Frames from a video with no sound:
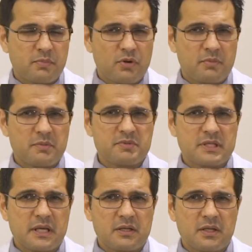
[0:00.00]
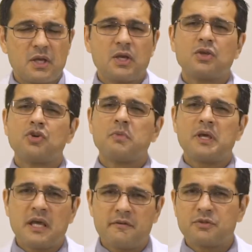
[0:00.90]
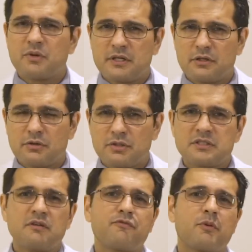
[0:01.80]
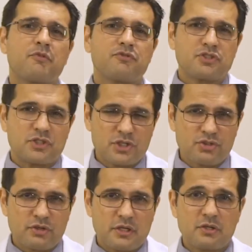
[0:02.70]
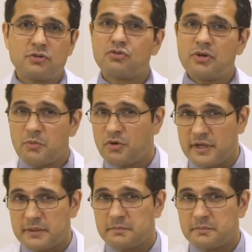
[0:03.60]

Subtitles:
problems, then you may have to undergo some form of surgery to remove it.